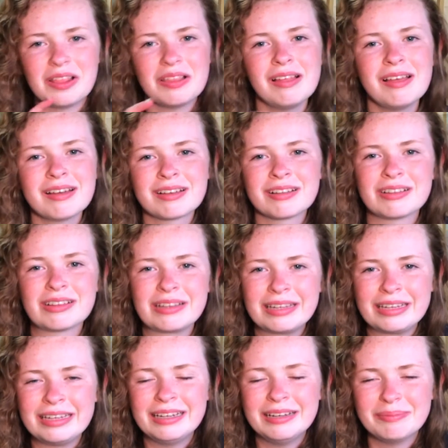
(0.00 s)

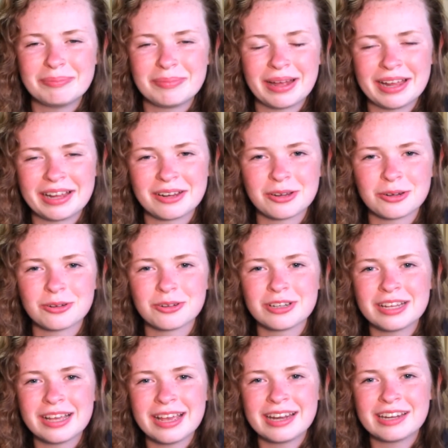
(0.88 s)
Luckily, my
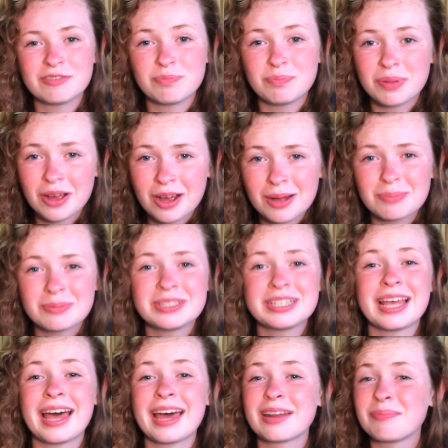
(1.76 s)
creative
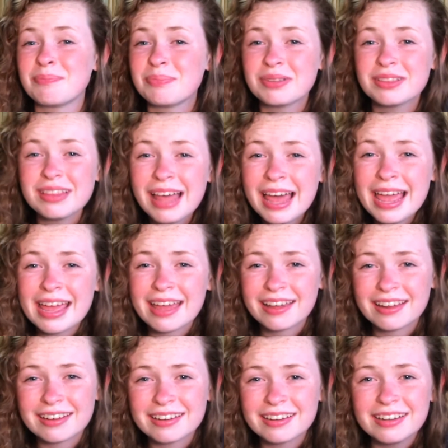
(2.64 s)
pops had a
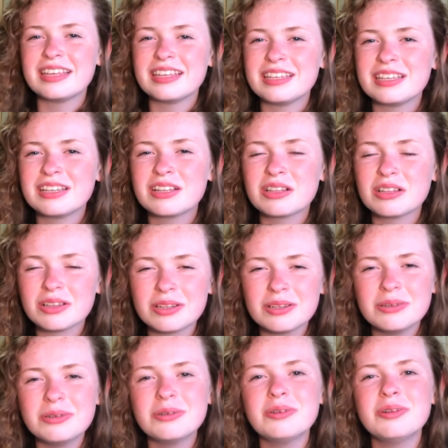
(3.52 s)
plan. He
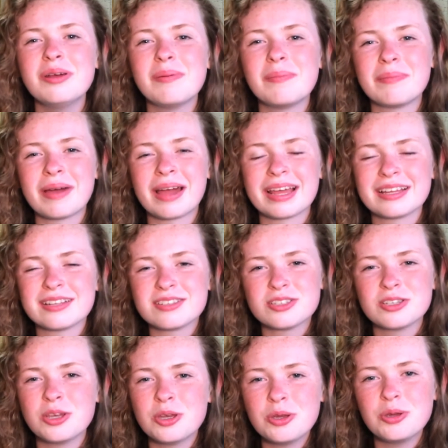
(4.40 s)
glued my
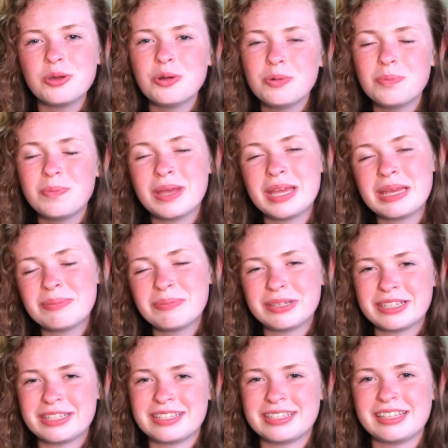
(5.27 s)
two
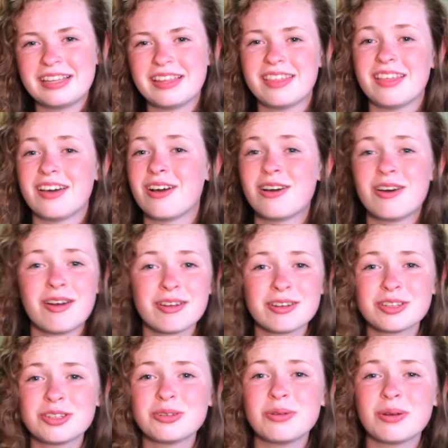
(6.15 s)
baby teeth
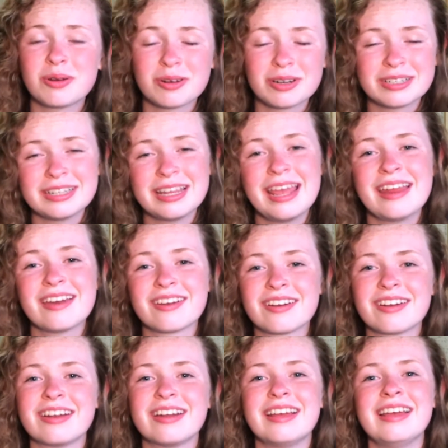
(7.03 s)
onto a
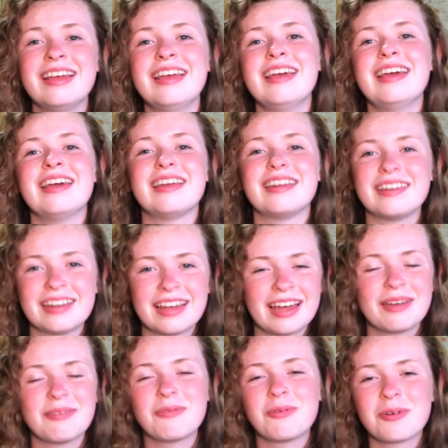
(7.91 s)
retainer and
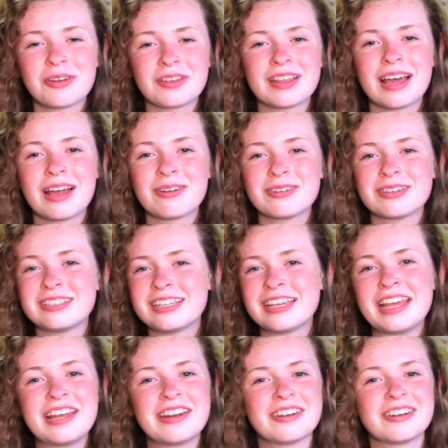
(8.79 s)
I wore that
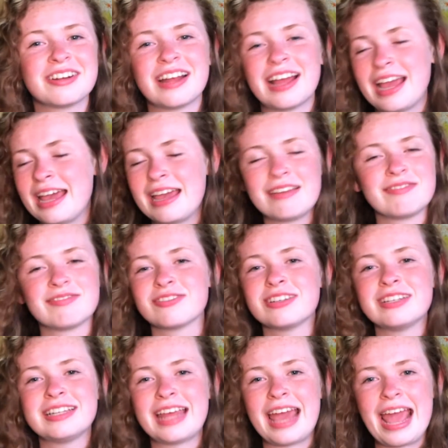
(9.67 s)
retainer
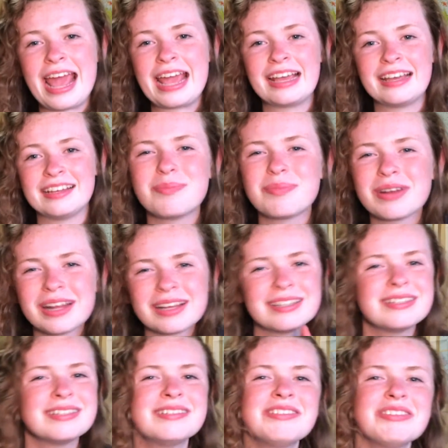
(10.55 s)
every day. But I
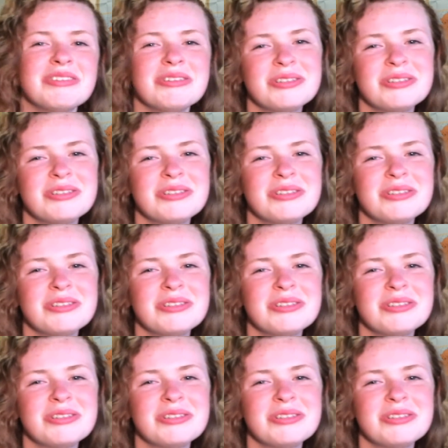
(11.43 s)
still